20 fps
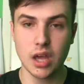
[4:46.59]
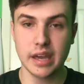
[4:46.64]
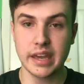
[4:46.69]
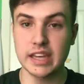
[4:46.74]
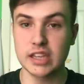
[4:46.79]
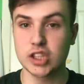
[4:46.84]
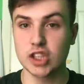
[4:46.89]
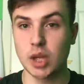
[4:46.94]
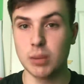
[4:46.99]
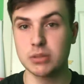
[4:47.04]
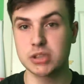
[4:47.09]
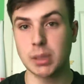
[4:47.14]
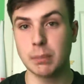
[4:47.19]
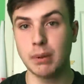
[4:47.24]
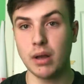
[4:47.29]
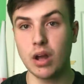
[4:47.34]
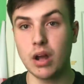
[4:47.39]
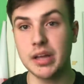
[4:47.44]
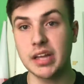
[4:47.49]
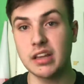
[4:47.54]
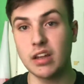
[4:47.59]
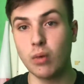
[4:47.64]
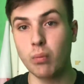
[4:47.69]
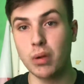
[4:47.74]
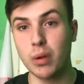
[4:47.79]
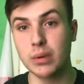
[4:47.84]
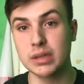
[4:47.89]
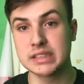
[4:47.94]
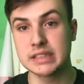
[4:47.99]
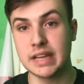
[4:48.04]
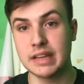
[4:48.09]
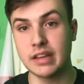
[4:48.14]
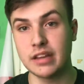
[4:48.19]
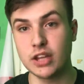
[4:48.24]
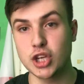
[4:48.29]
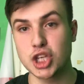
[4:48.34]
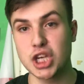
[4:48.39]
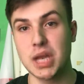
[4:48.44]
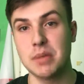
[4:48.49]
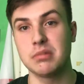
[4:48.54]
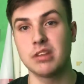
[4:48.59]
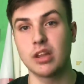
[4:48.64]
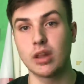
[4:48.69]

Kit Simon's departed. He done well at steadying the ship,